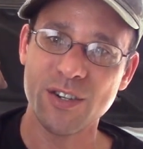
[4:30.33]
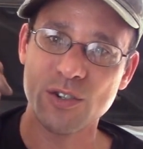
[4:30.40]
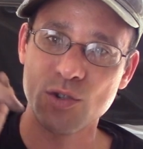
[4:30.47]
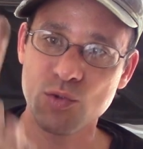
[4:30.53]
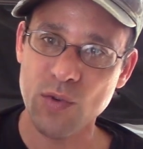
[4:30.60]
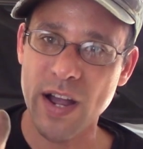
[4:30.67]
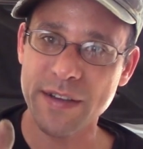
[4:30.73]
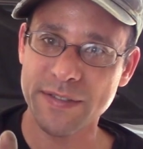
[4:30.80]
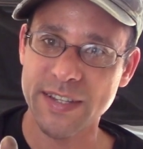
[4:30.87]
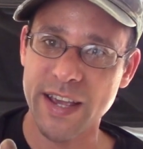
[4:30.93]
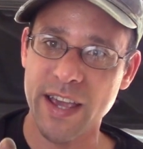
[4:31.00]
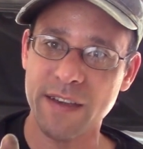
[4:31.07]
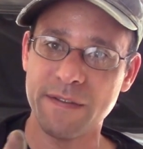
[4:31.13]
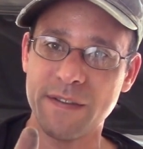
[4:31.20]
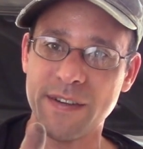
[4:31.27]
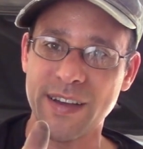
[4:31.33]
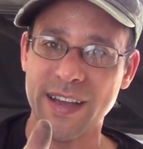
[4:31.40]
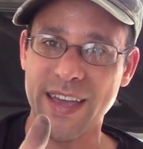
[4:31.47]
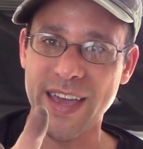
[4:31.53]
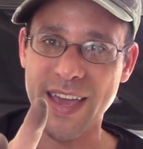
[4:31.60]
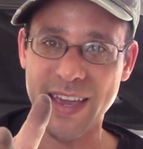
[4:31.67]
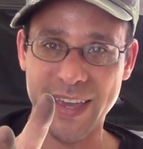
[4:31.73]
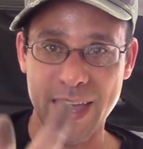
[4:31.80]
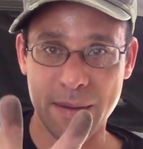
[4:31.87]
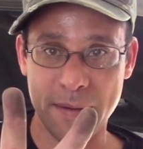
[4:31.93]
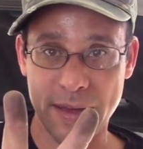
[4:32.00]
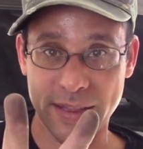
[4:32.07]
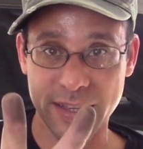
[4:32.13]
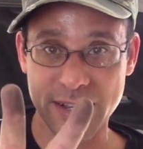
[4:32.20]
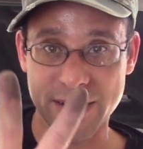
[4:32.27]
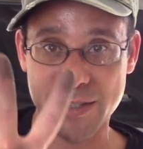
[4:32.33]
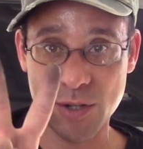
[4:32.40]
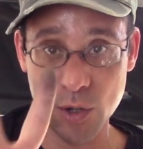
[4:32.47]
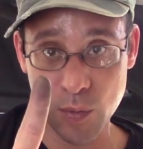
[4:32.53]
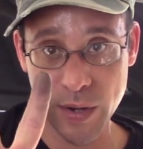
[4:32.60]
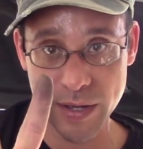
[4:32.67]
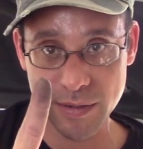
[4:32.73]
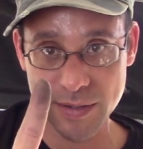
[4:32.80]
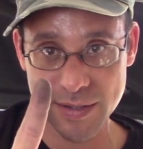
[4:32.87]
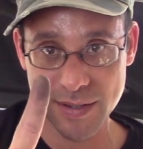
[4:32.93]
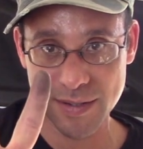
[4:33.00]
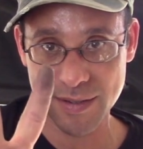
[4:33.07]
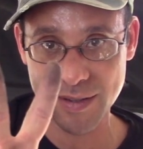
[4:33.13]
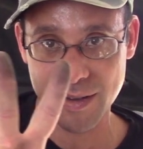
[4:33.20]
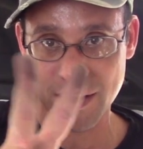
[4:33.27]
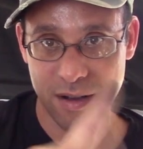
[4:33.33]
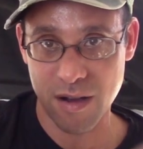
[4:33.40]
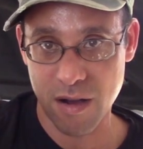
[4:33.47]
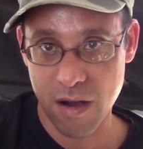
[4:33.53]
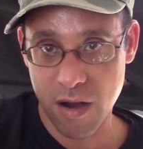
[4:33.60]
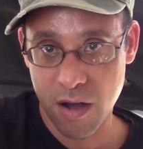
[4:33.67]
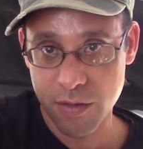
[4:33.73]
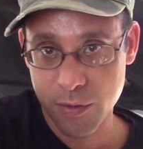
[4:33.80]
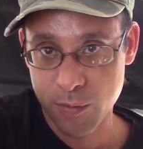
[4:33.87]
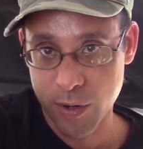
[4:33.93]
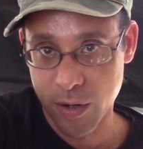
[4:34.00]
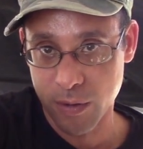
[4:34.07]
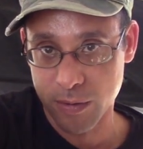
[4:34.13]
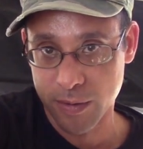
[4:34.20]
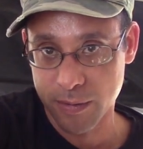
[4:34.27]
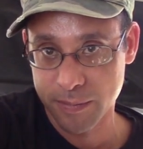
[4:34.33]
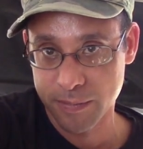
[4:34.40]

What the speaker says: drive safe, and keep at least 2 wheels on the road.